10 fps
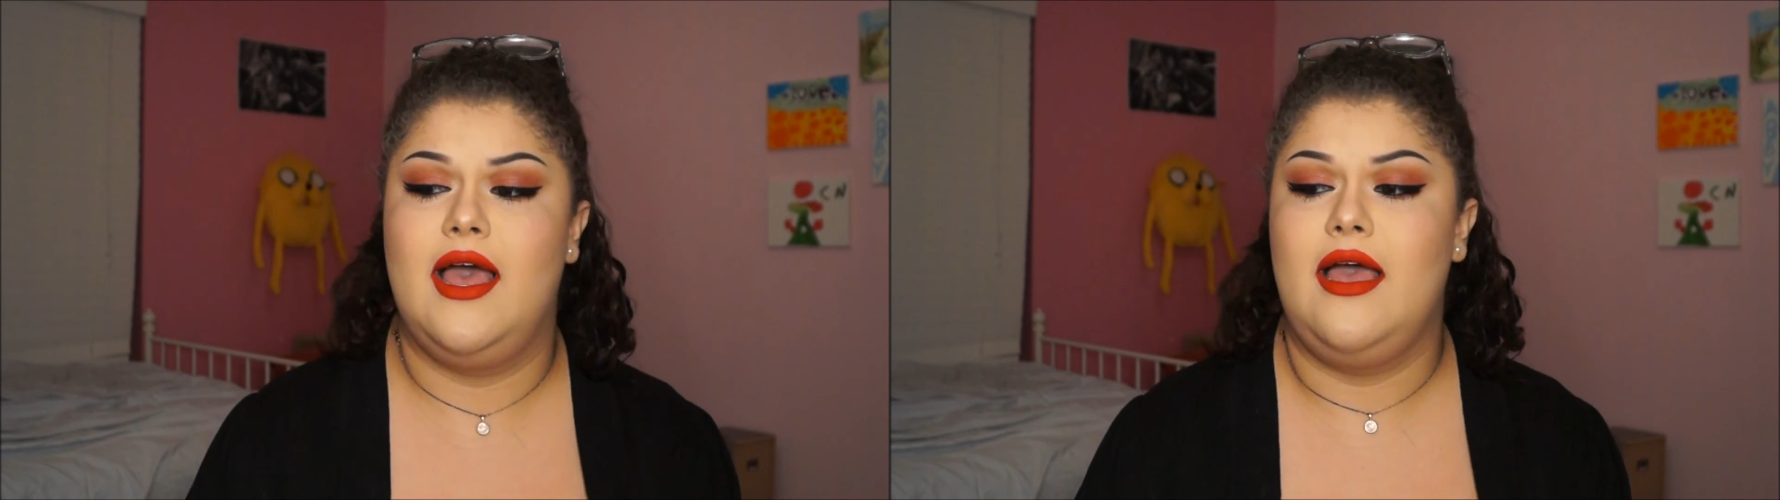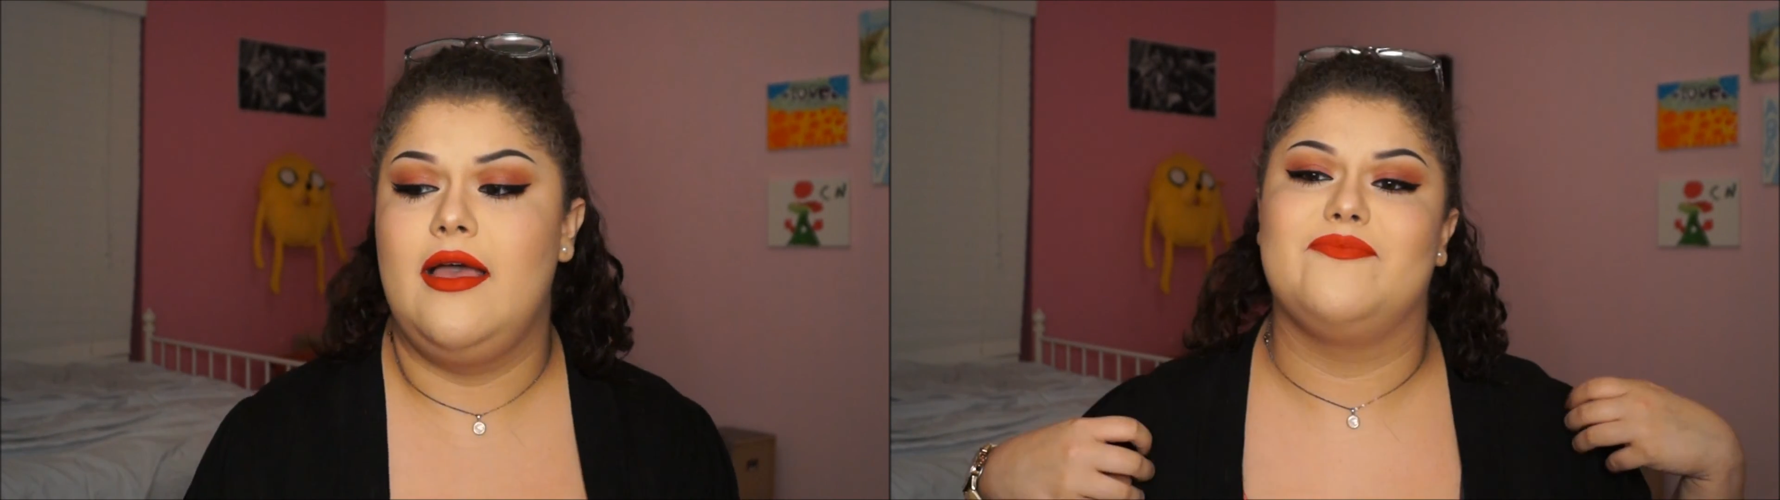
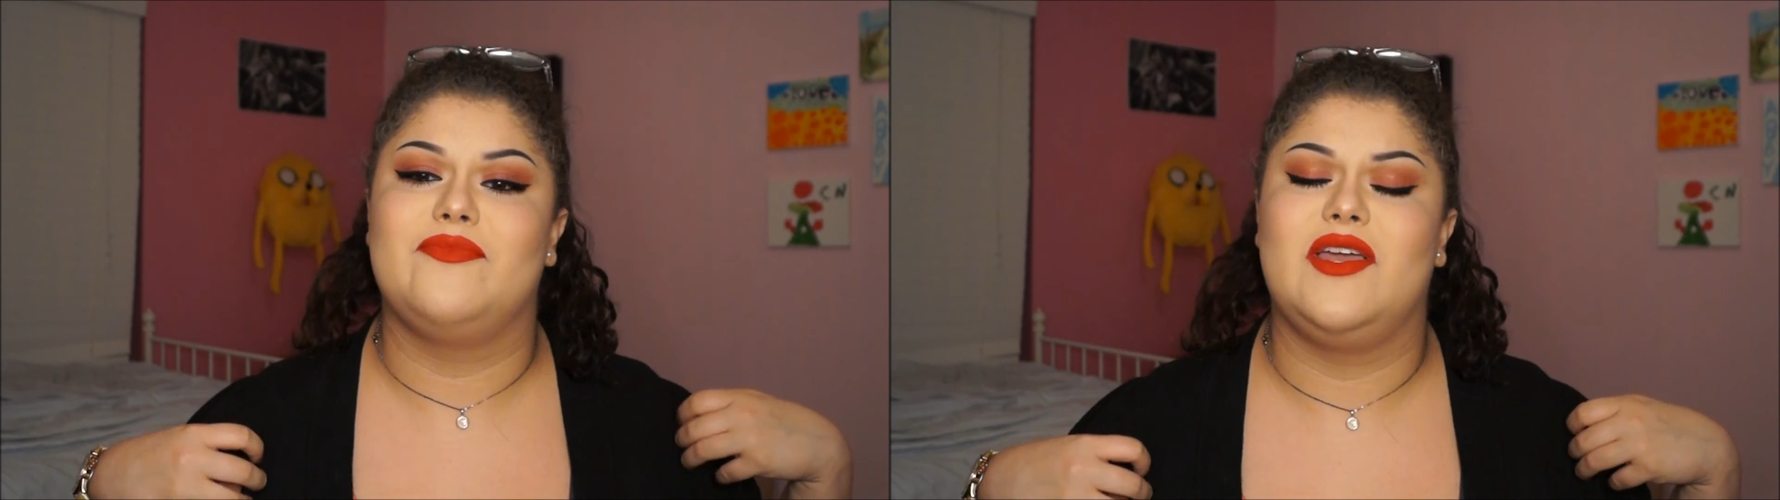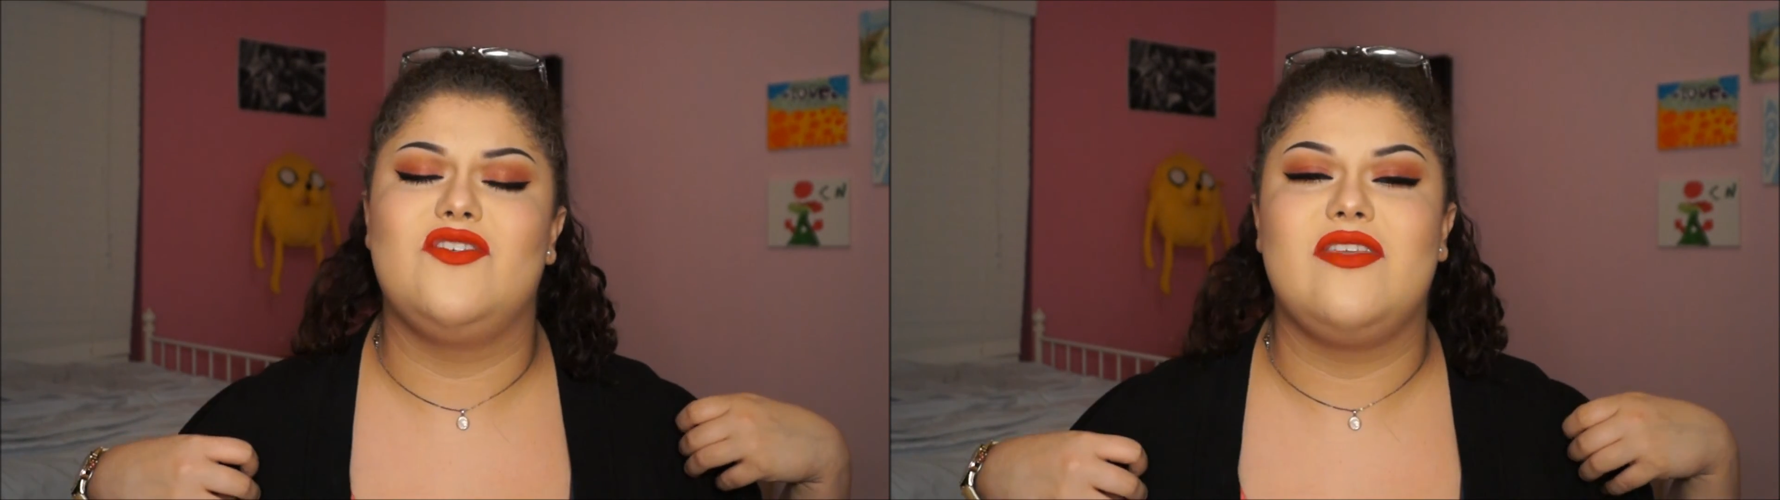I
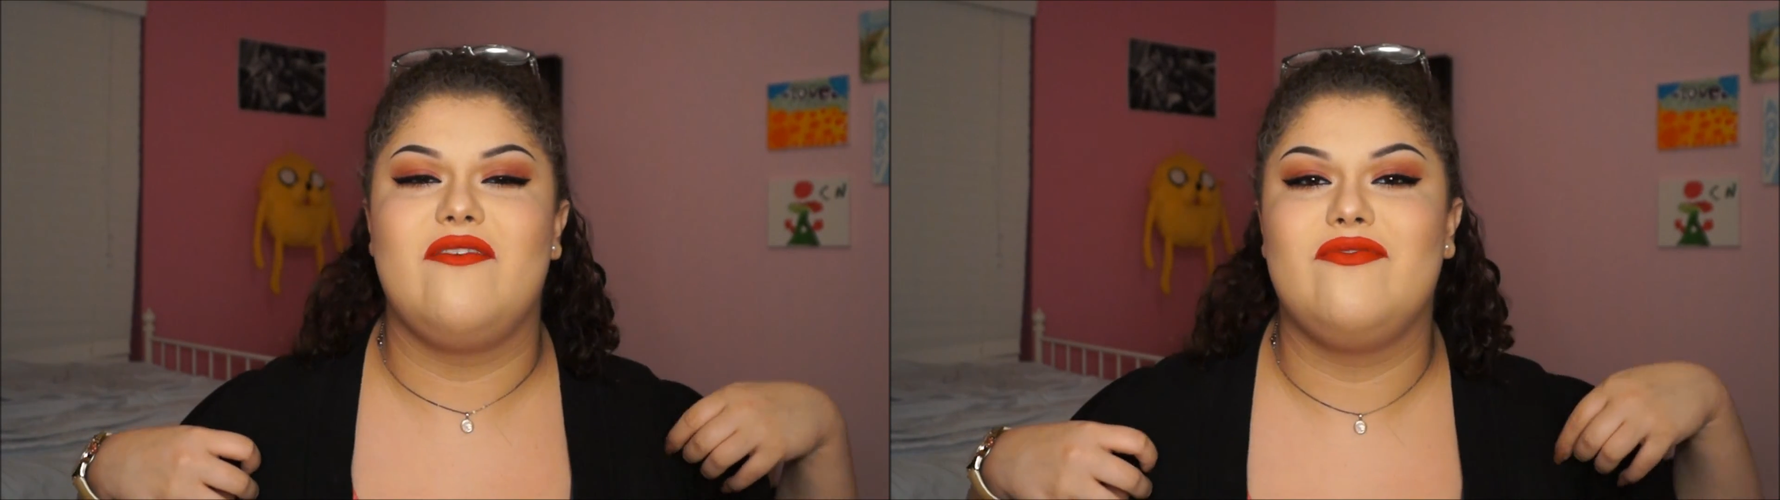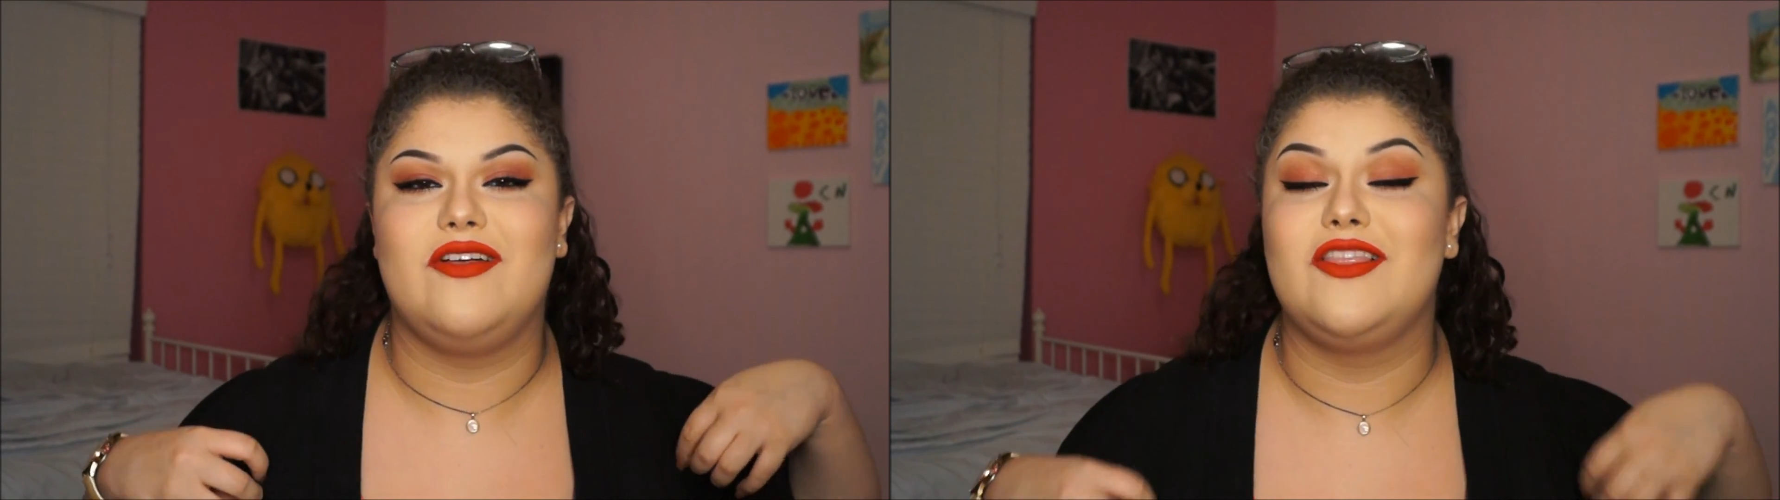just have